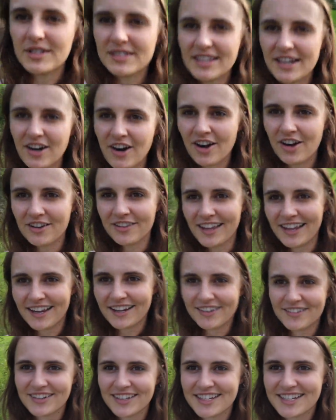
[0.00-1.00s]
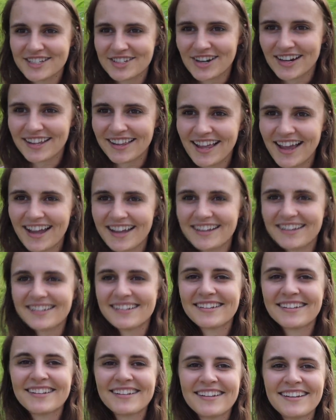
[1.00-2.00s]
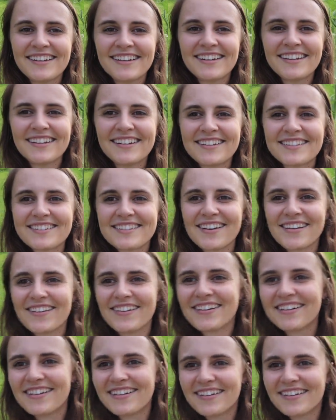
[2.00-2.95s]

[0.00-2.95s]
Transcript: because they're all in like a really straight line. So,